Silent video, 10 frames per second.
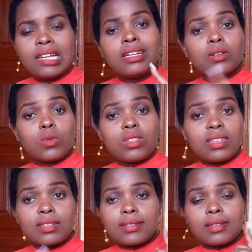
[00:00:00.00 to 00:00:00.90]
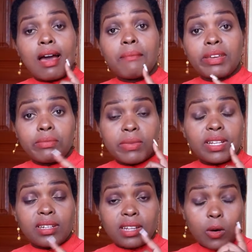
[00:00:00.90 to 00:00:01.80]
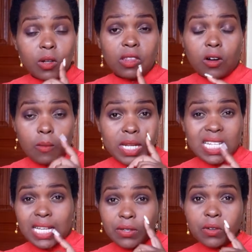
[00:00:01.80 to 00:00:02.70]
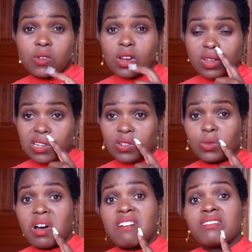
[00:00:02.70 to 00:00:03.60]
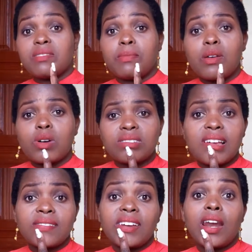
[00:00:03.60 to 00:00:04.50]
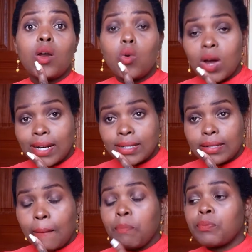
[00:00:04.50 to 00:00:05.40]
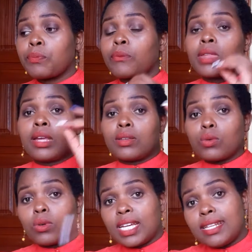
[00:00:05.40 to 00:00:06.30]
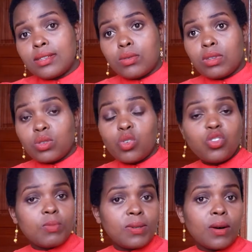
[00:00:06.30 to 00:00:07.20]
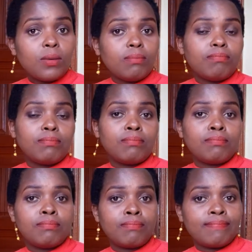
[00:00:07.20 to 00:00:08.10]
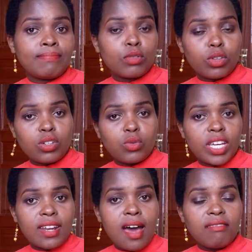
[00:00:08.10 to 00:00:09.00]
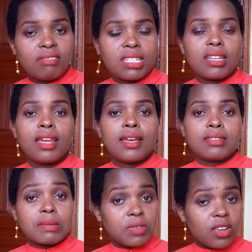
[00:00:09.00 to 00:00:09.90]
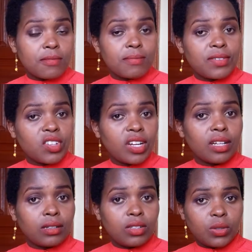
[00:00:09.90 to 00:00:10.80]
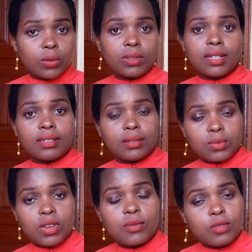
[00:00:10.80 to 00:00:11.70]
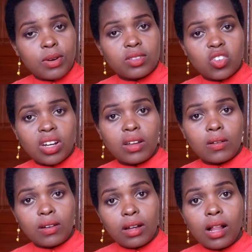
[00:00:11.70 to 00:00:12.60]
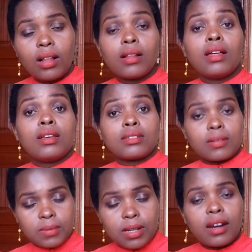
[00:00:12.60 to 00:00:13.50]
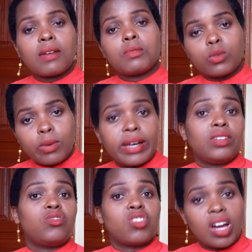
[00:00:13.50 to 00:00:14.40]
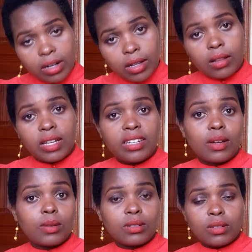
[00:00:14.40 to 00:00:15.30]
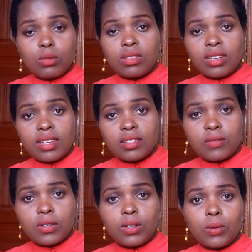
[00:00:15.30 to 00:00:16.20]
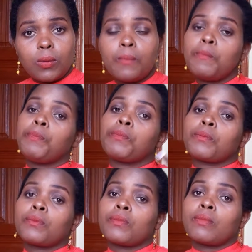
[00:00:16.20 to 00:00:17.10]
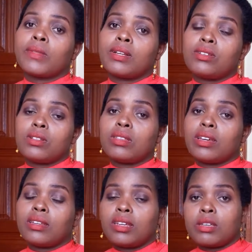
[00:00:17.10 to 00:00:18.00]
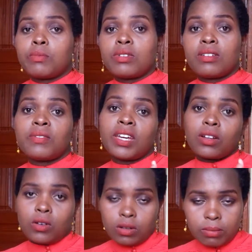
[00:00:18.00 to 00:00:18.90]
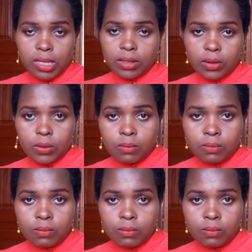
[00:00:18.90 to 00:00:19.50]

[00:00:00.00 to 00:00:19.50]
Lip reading: to this amendment down in the comment section so that you can also have it by yourself and look at it. So it is going to be down so that you can have it. Subscribe to my channel, dude. Subscribe to my channel, girl. subscribe to my channel, and I'll see you in the next video. Till then, keep safe and God bless you.